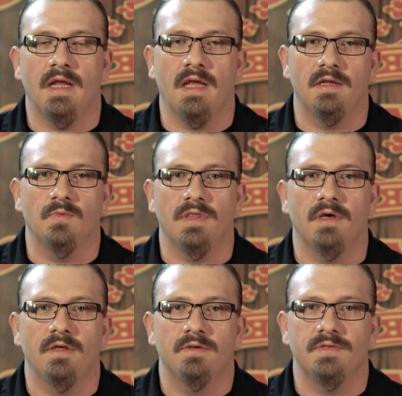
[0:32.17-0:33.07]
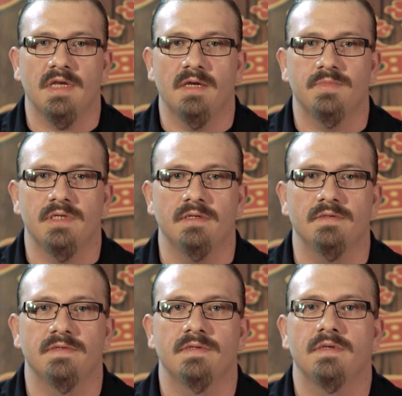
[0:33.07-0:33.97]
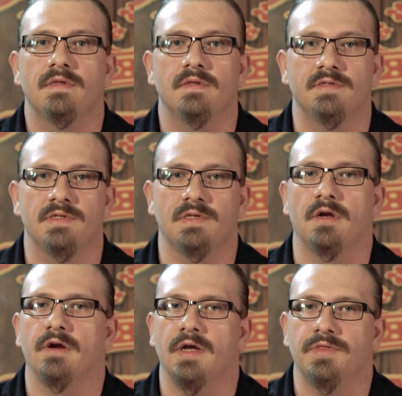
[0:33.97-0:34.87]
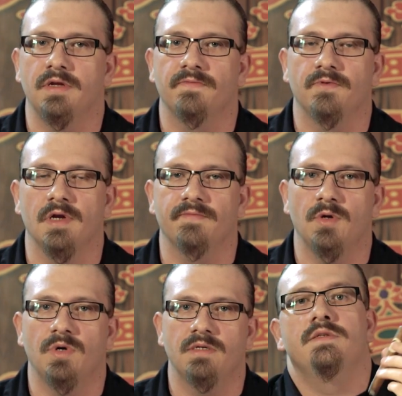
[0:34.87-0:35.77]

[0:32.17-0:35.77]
And with all those options, there's a cigar out there for everyone.